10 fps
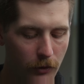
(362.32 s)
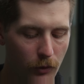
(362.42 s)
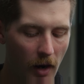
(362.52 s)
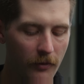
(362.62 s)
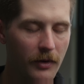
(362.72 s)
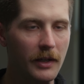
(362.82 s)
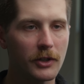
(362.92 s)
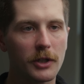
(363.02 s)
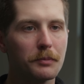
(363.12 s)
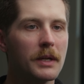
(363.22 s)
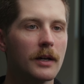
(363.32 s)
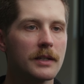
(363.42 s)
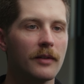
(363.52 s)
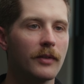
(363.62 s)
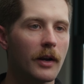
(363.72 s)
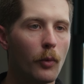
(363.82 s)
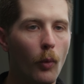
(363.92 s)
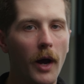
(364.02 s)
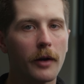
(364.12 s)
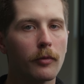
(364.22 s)
through everything just because I've got a
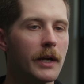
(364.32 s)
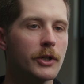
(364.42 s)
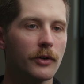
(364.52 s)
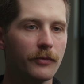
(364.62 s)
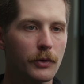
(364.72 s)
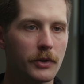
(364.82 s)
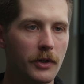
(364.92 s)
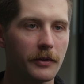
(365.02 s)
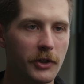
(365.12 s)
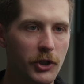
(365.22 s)
wide range of viewers on this